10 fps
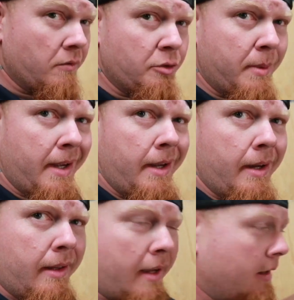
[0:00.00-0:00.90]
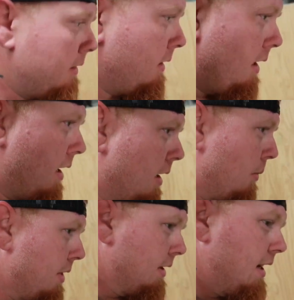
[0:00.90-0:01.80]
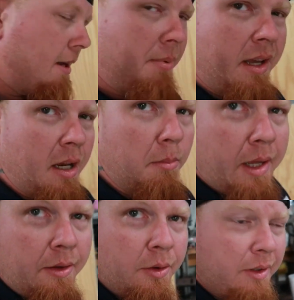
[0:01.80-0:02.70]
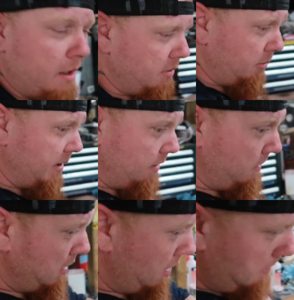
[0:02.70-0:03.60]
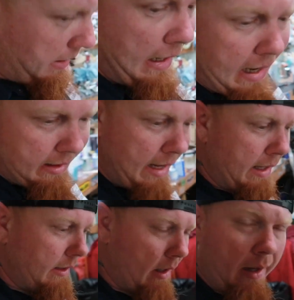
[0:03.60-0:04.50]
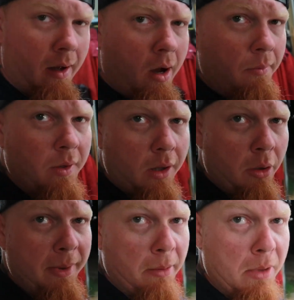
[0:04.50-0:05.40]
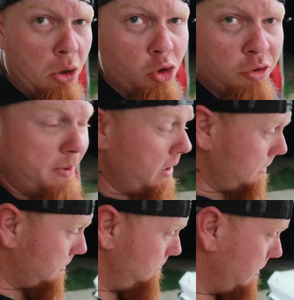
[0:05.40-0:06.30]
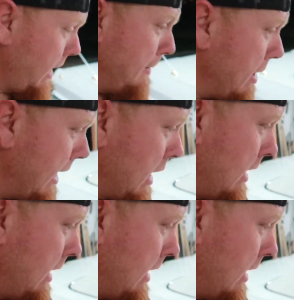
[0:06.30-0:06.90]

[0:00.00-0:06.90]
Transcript: overspray here and there with the tape. It kind of bled through the tape a little bit, but I got that off with a little bit of mineral spirits. Came right